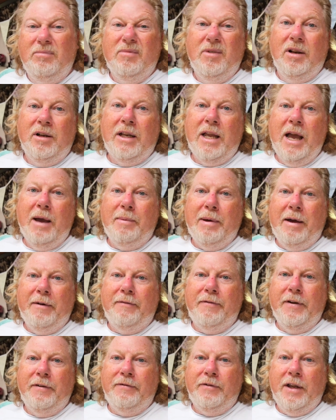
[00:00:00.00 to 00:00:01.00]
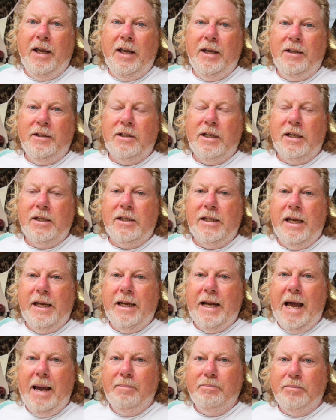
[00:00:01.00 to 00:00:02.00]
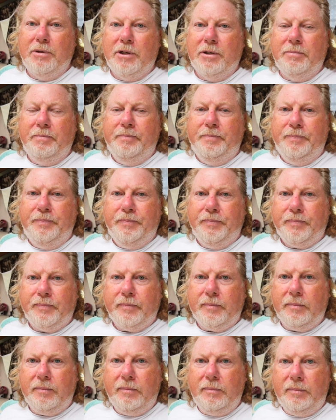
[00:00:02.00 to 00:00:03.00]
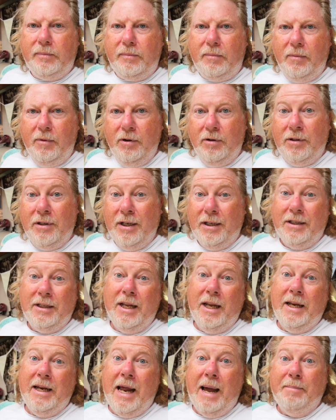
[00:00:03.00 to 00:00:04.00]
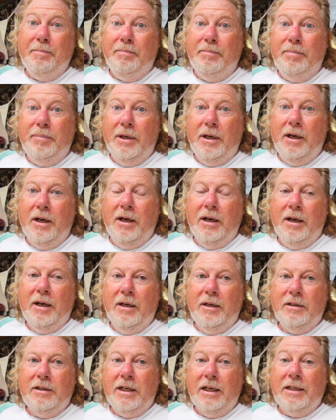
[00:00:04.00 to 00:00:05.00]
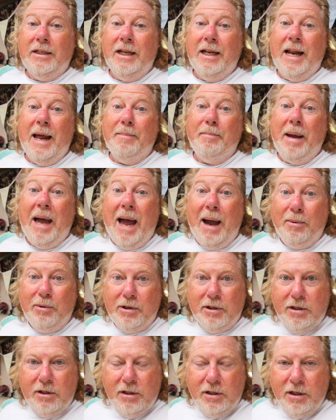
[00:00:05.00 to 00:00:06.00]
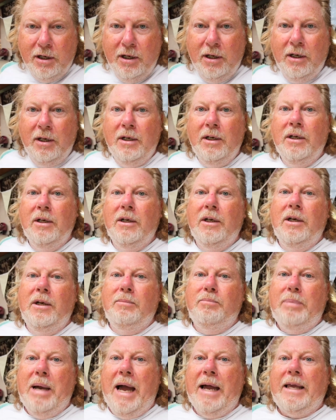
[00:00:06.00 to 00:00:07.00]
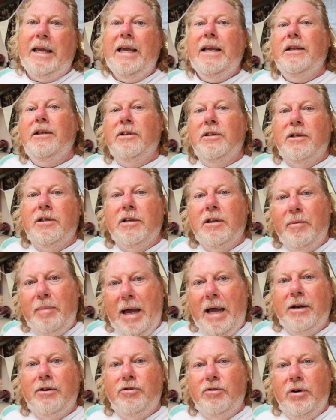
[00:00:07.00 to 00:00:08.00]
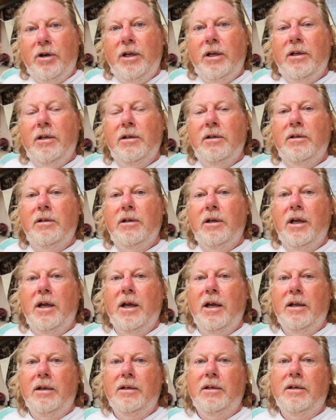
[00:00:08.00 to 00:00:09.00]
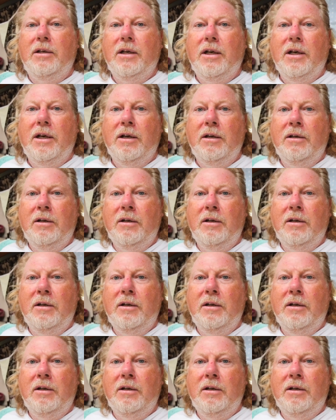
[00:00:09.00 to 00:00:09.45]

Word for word: I'd get about 15, 16 amps, 16 amp, uh, 16 amp hours back into the battery. And uh,